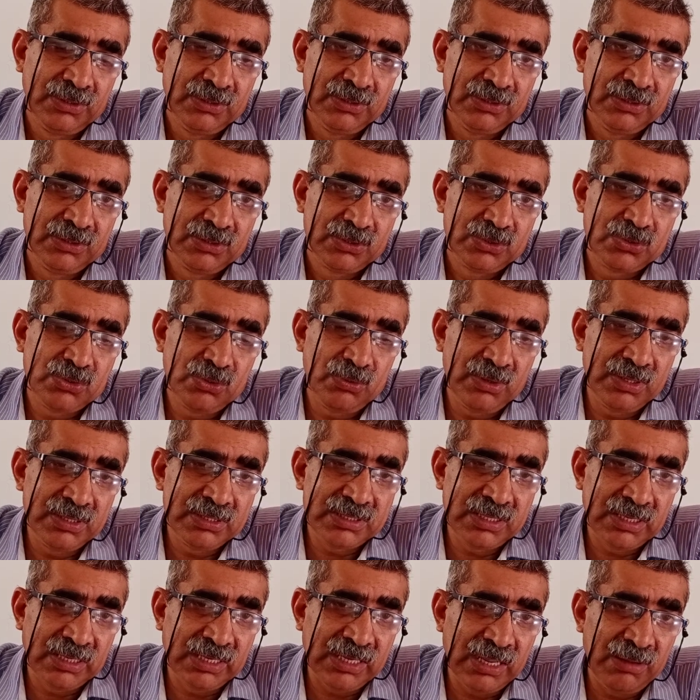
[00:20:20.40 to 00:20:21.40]
So once
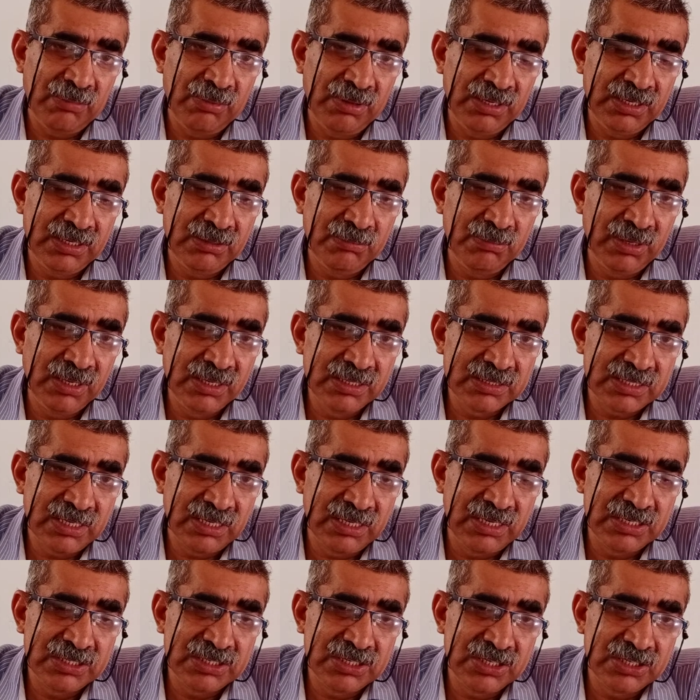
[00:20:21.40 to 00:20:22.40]
the cabinet brings a
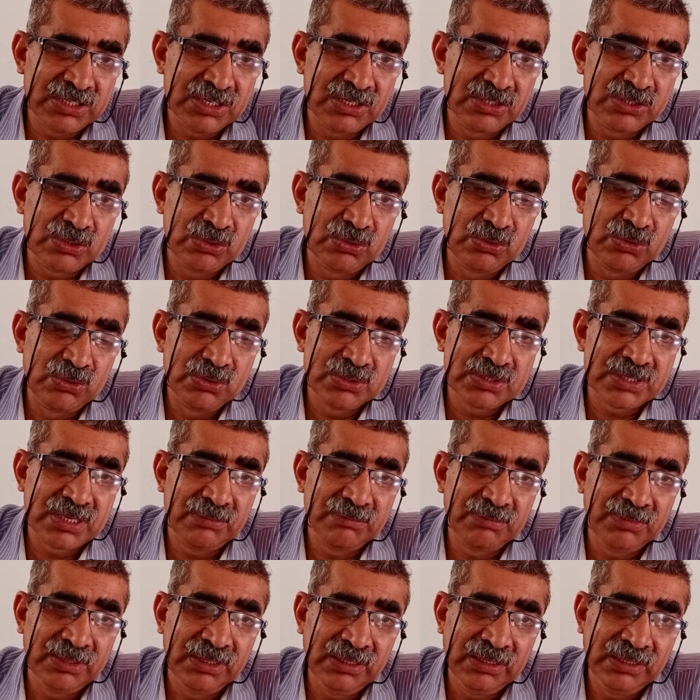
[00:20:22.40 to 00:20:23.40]
decision to do
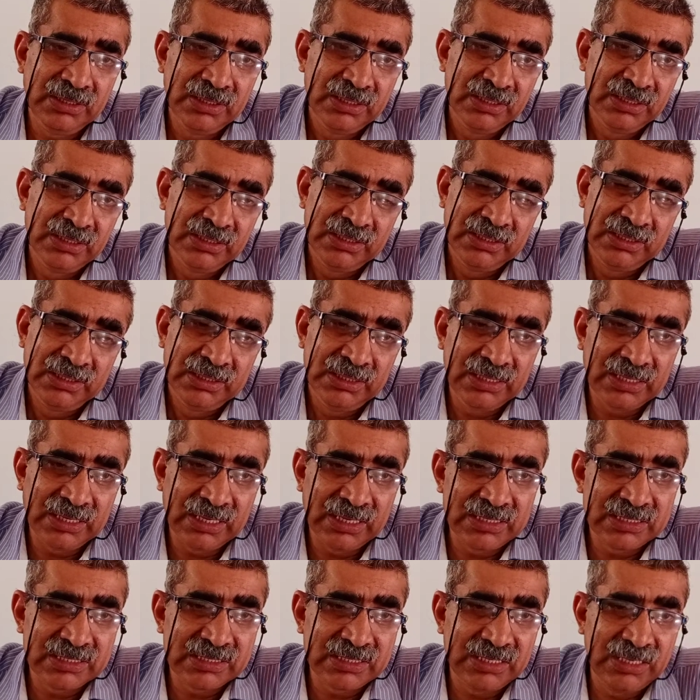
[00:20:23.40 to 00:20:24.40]
something, he
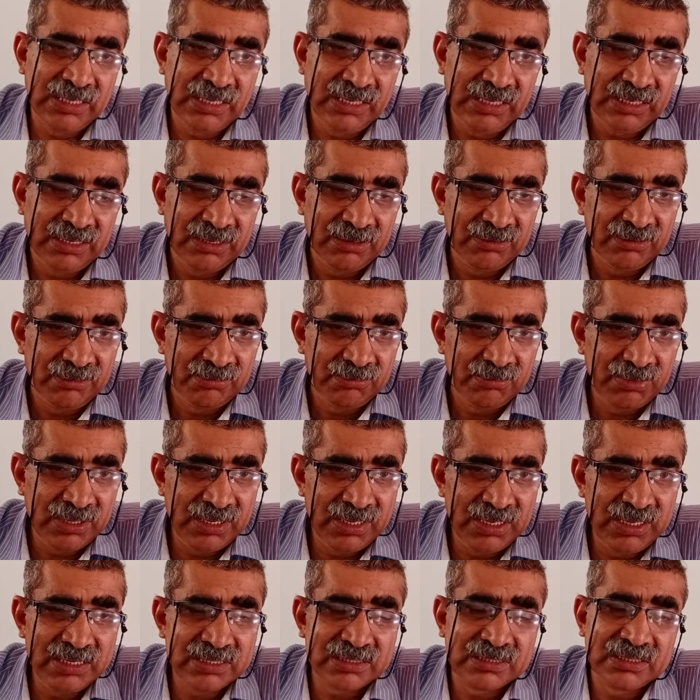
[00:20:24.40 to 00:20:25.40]
can say,
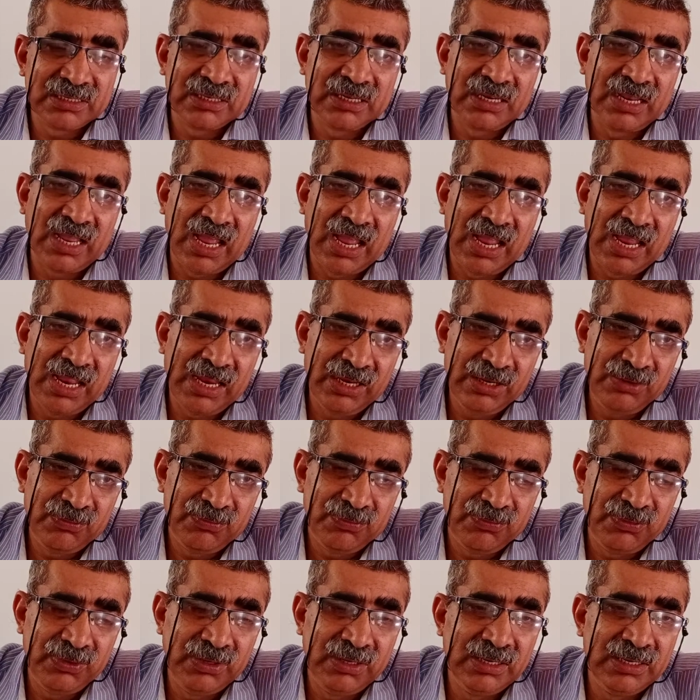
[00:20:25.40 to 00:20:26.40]
please, I
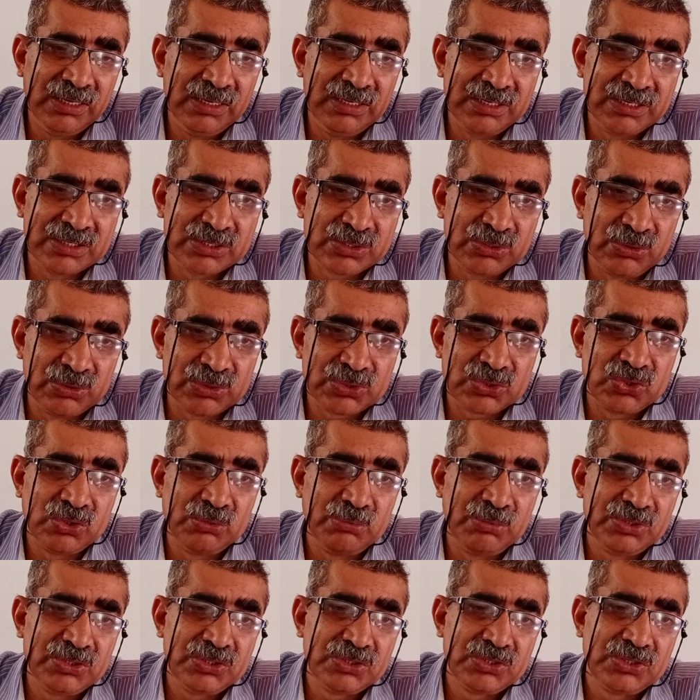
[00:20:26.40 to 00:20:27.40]
feel it is not so
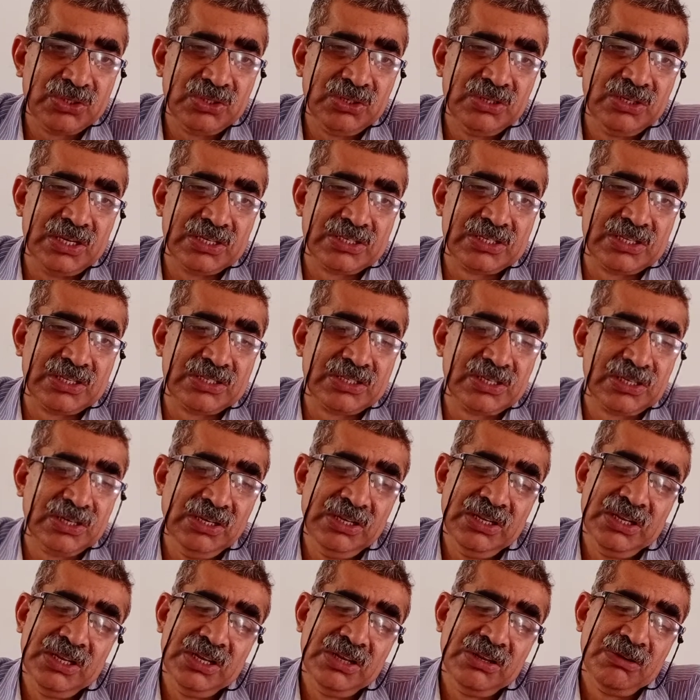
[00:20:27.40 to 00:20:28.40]
much necessary,
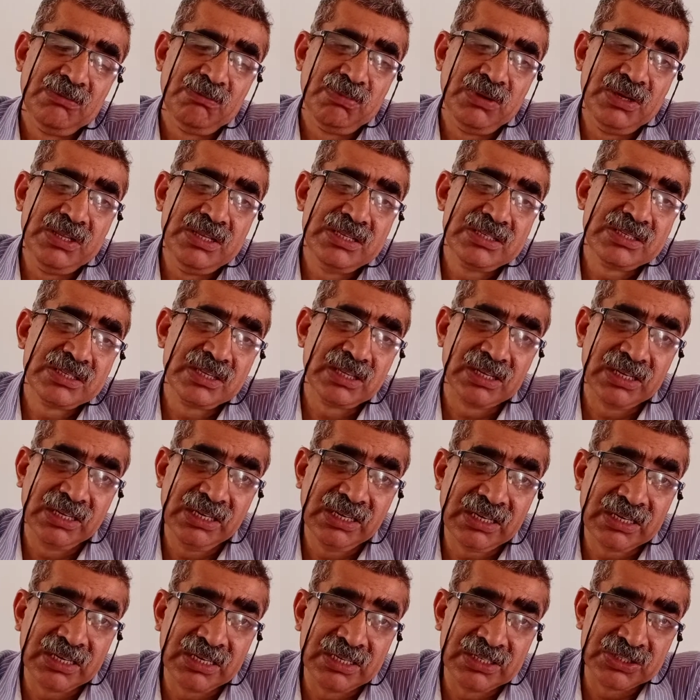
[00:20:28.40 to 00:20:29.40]
please
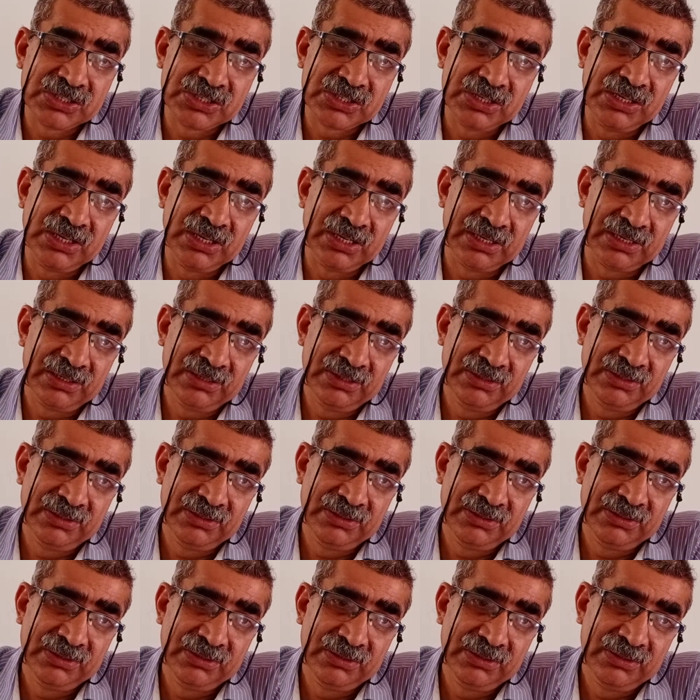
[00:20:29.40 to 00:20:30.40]
reconsider.
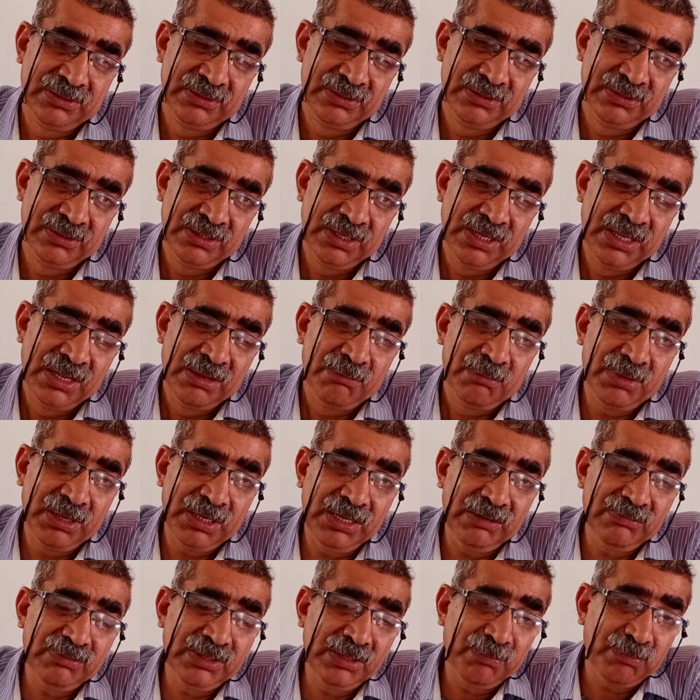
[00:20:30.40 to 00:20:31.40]
But
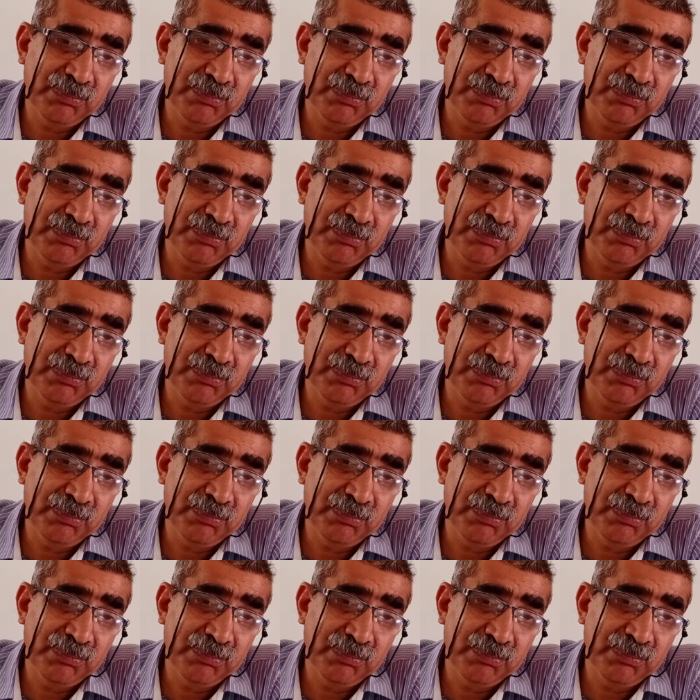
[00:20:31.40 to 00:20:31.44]
if the